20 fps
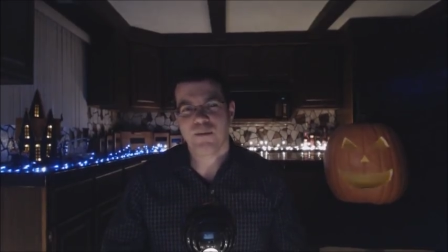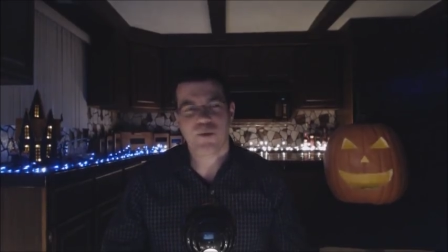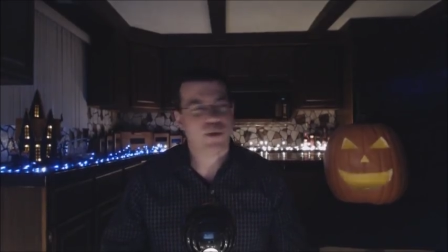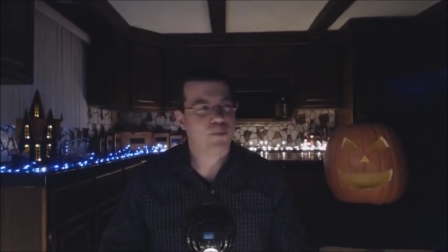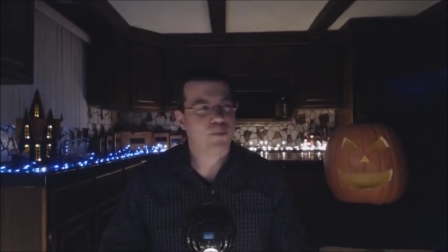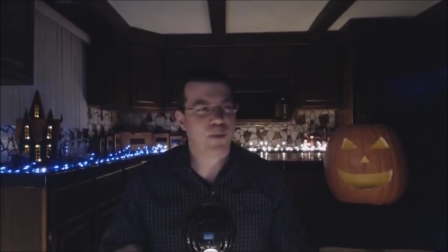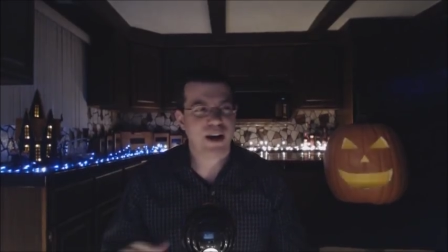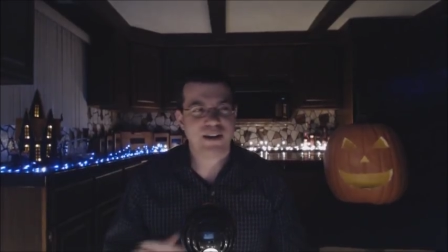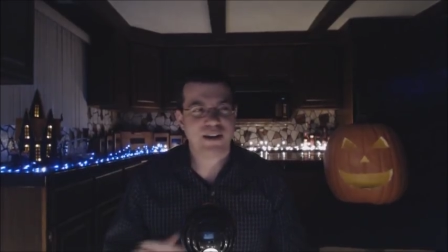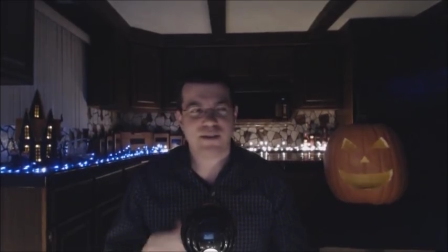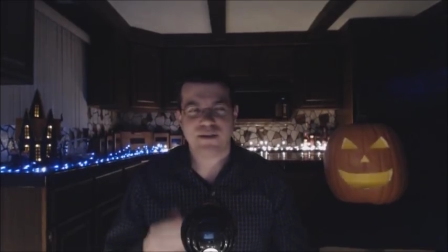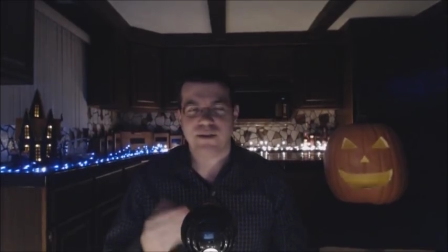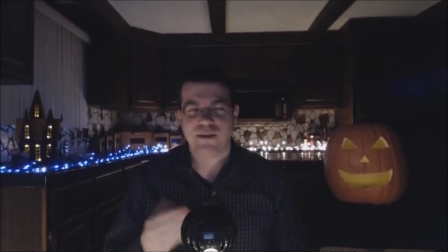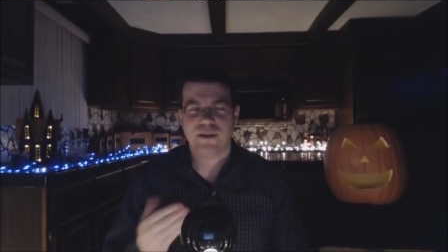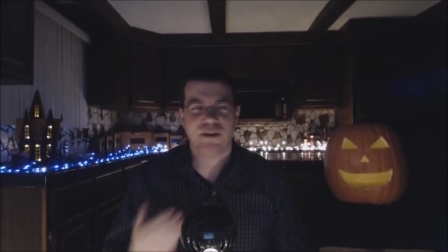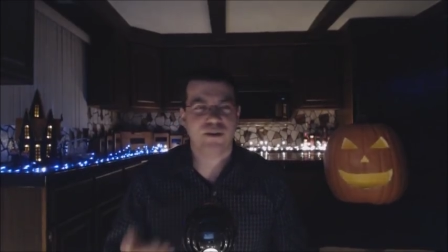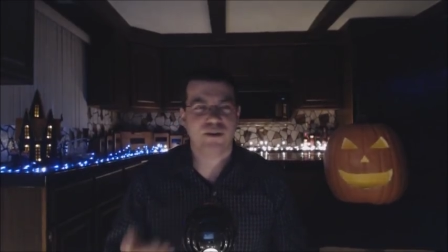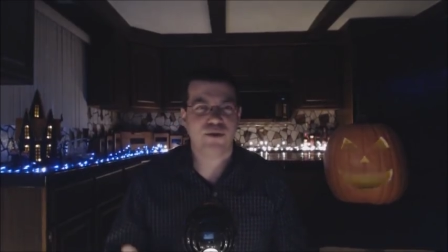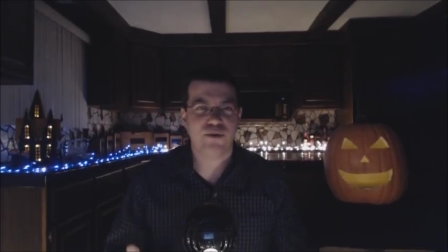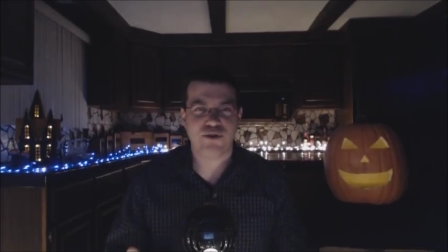But the
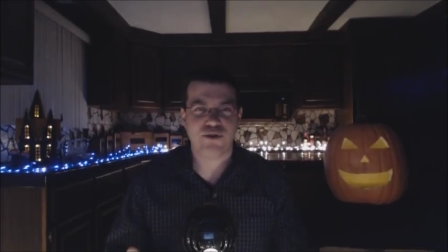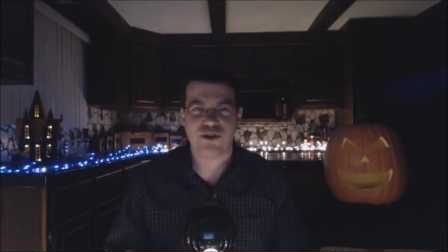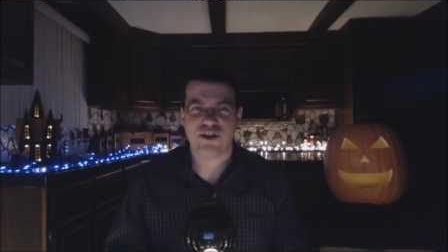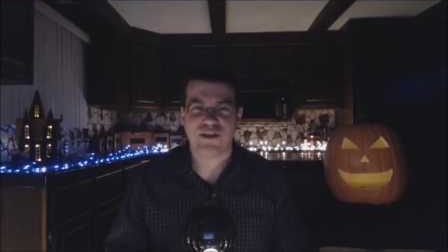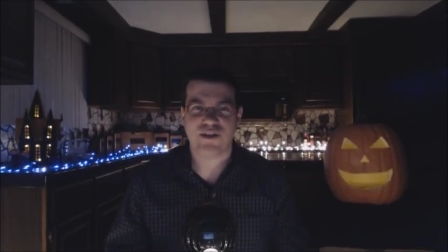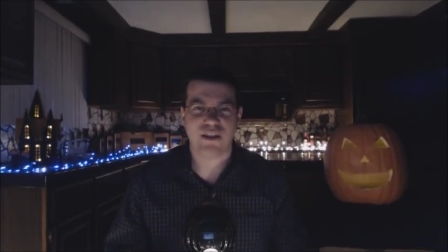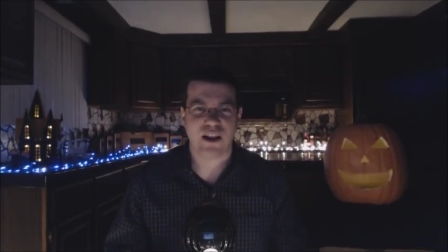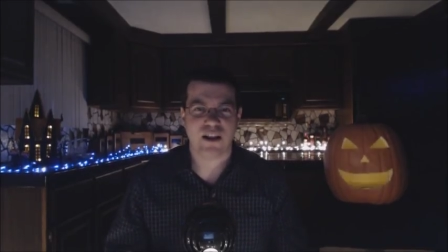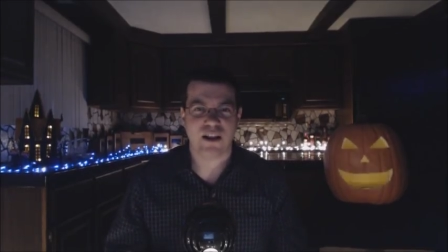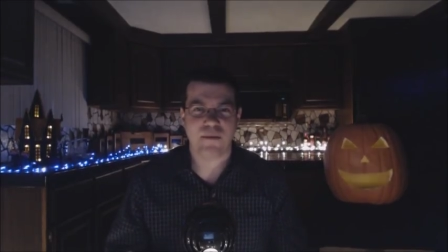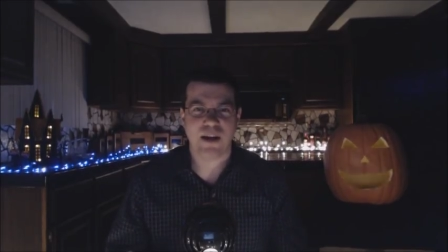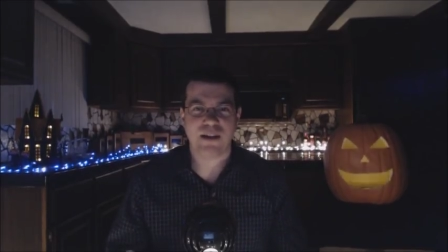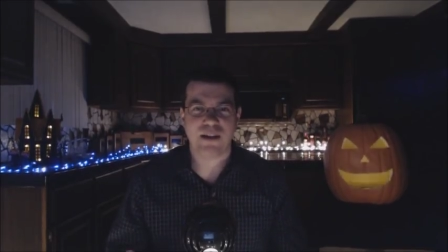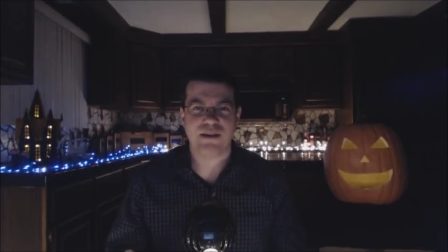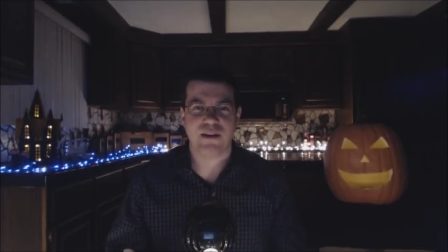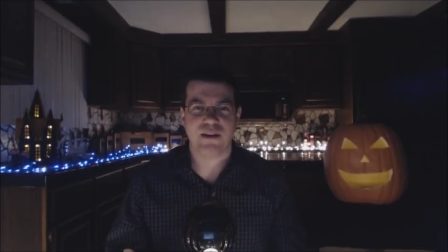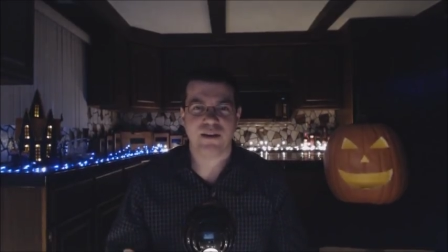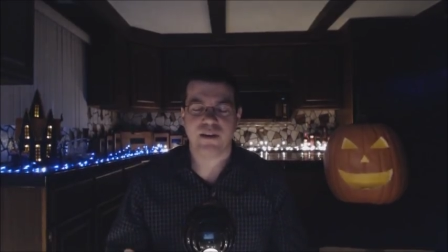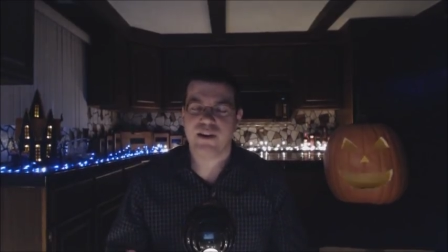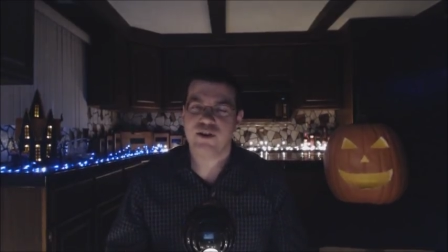practical conclusion is
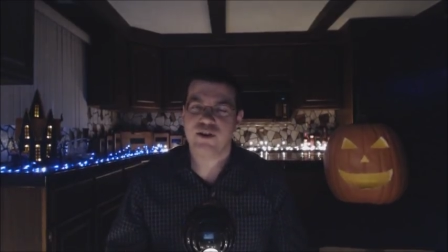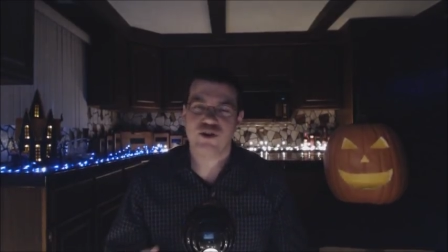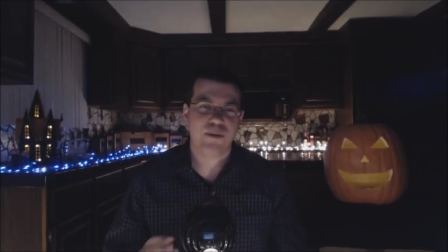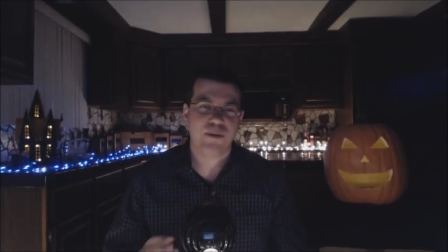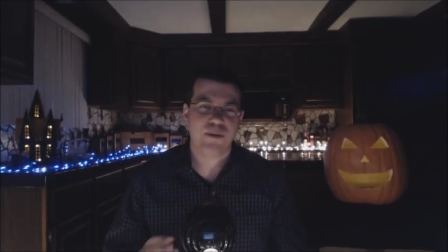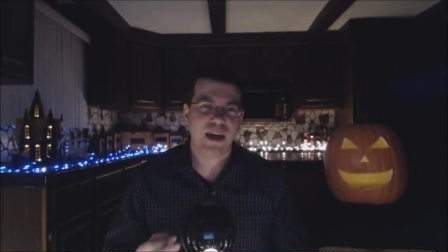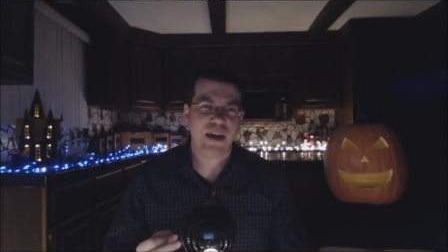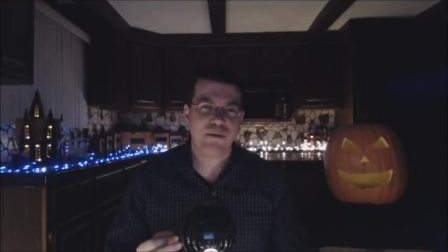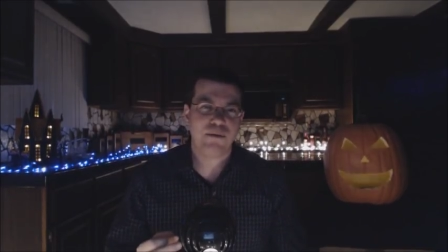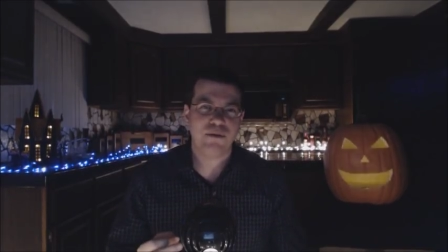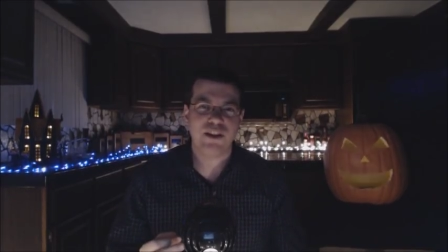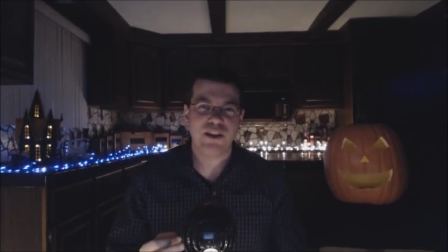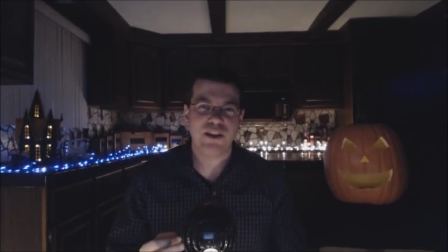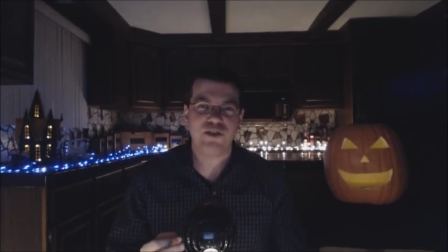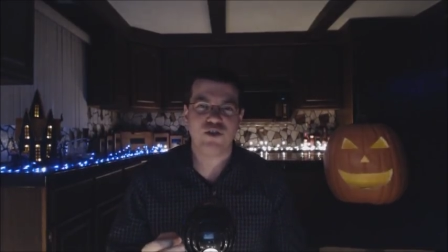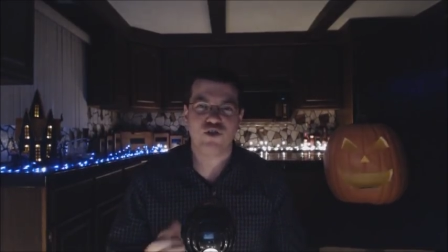elementary. Japan